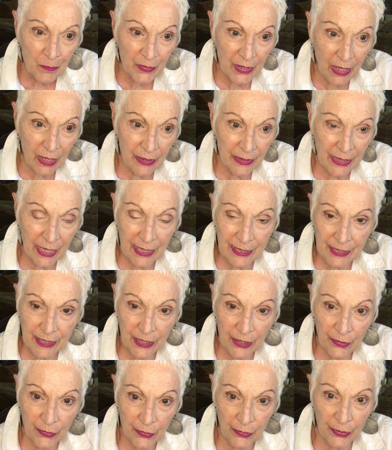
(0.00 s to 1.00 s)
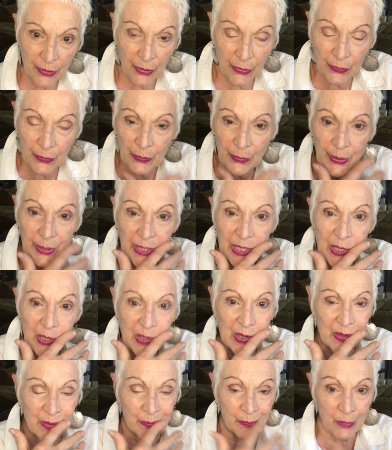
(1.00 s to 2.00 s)
1933
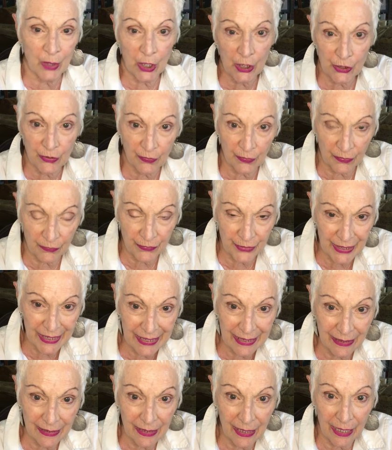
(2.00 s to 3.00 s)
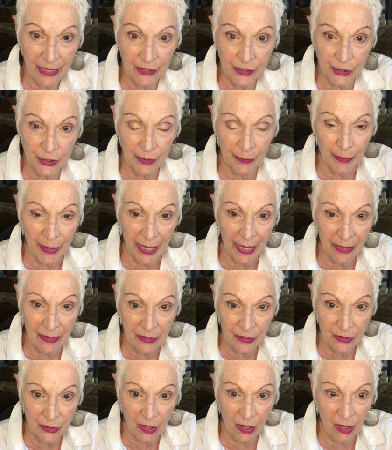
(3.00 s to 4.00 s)
on March 15th, and she
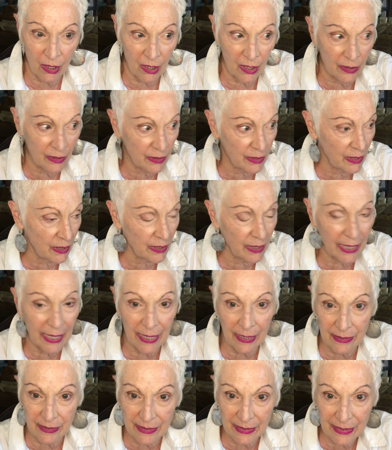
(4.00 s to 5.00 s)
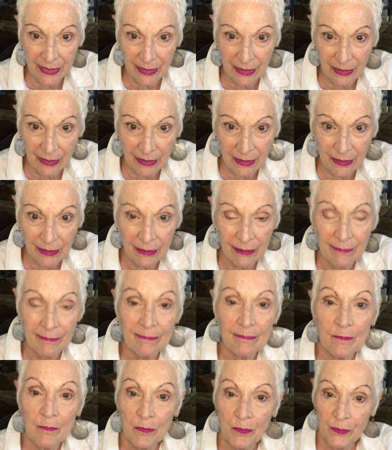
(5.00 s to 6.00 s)
passed on the 18th.
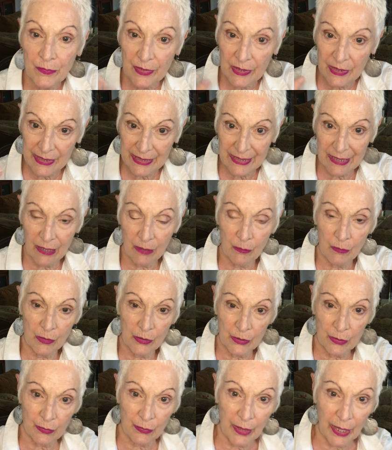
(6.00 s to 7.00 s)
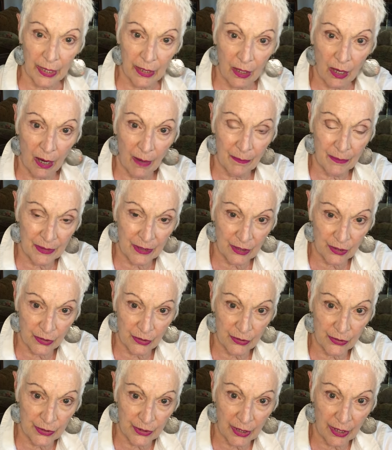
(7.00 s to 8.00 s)
Sun was right opposite
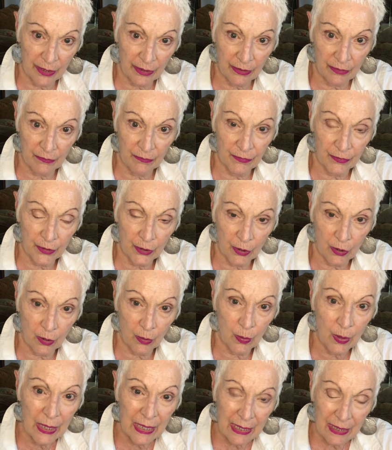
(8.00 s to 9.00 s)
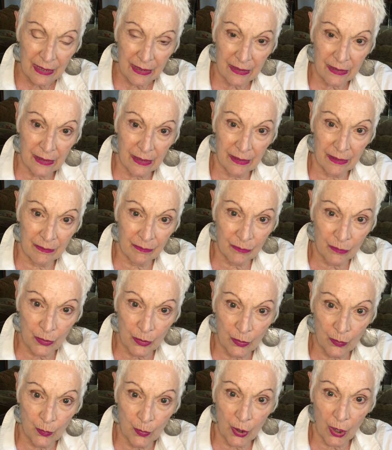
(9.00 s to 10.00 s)
her sun. The Virgo sun and
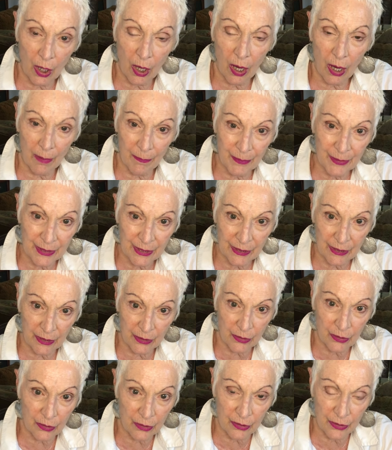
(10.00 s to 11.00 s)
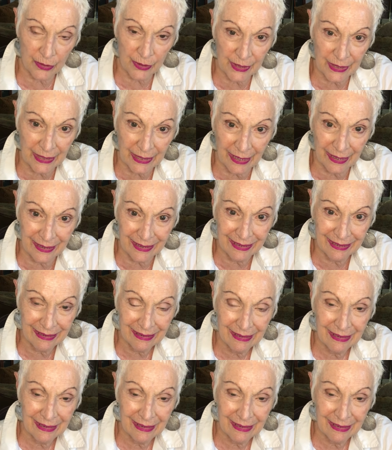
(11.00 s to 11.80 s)
moon were opposite her sun.